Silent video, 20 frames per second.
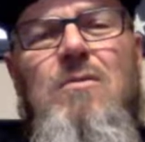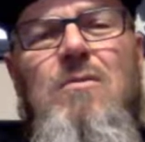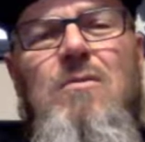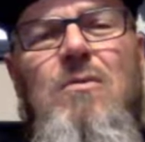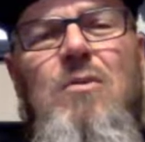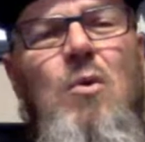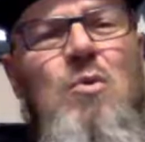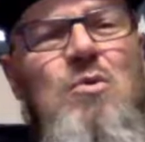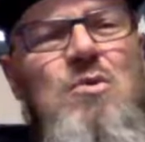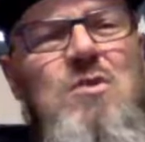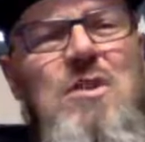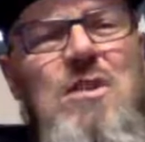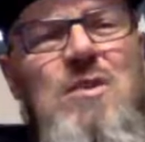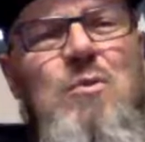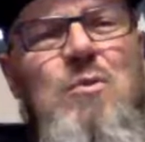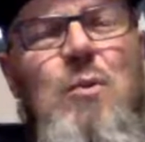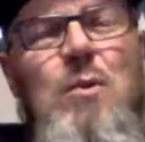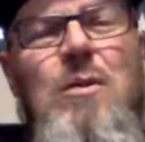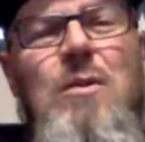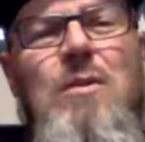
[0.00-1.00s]
Those things
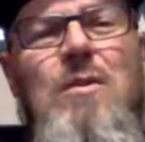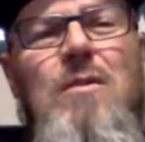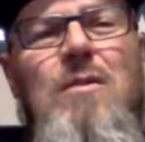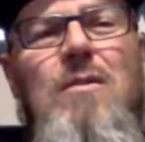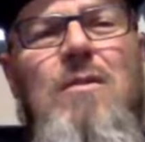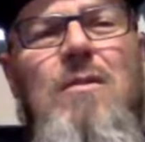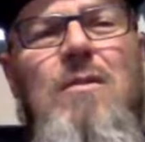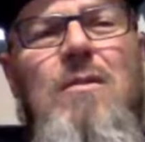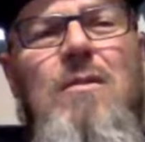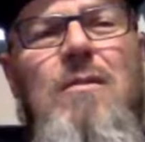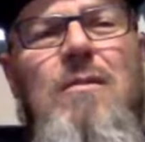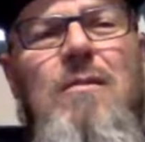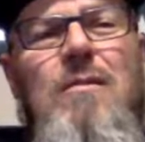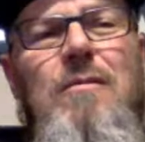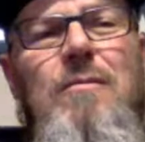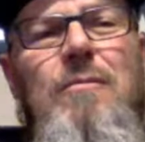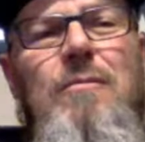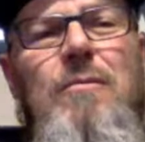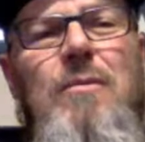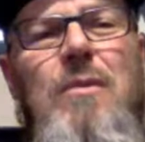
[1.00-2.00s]
weren't
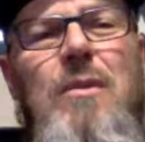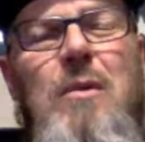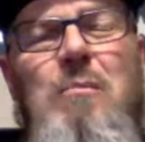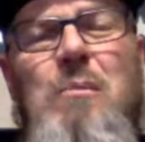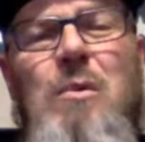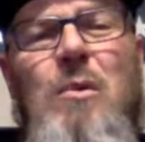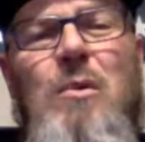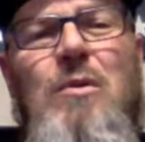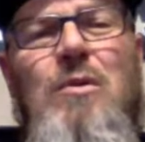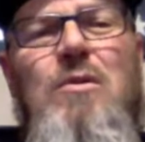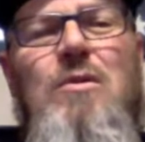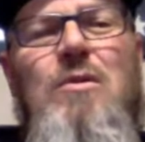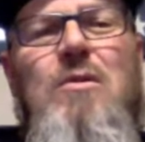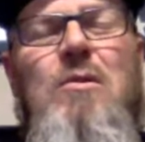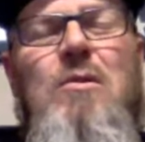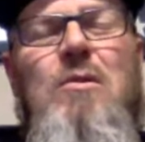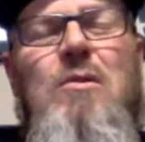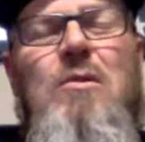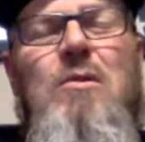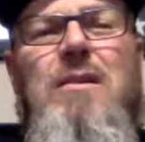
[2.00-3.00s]
important
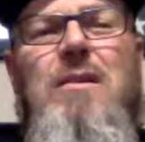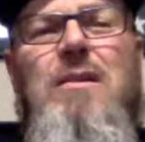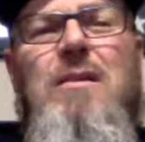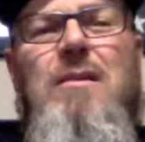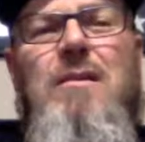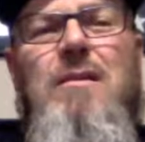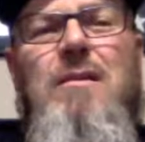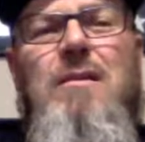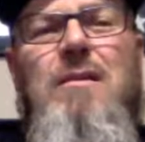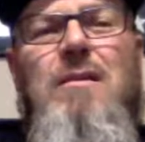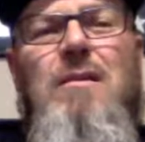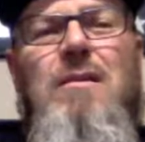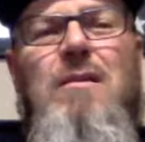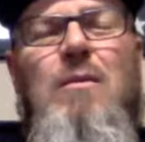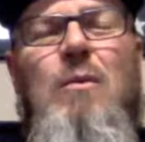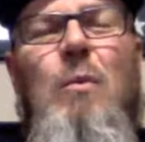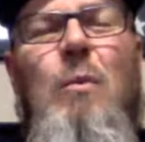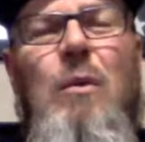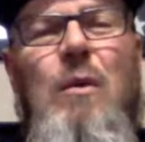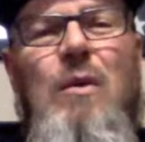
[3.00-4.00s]
to me.
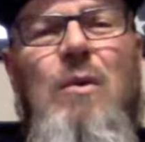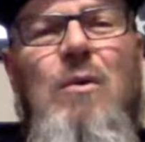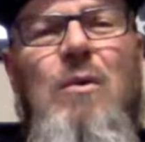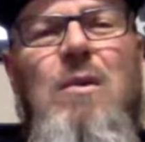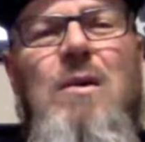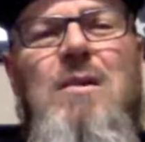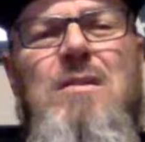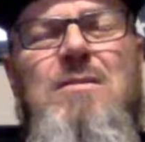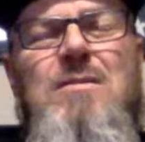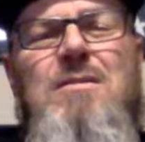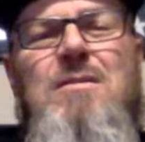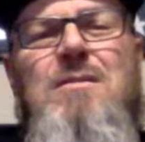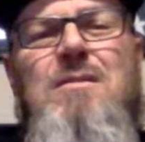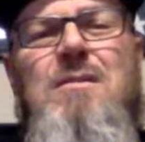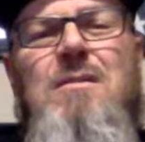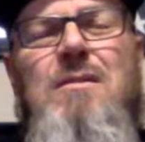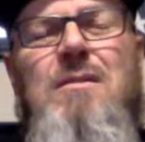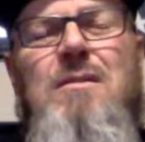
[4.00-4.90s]
Work was.